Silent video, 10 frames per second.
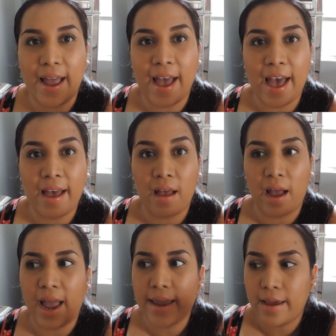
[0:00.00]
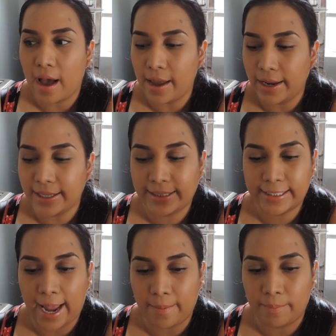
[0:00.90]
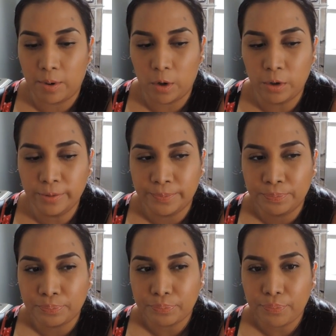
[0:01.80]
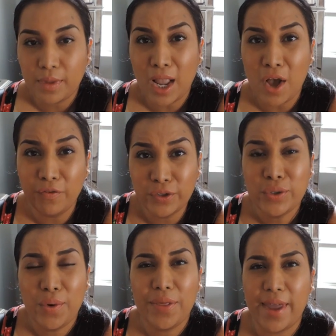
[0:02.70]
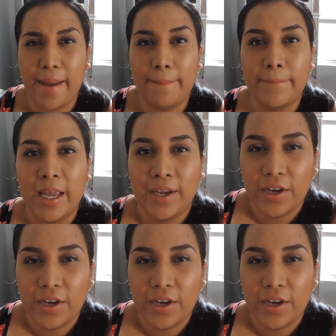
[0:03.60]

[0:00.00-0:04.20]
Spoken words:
I got a sample of two of them.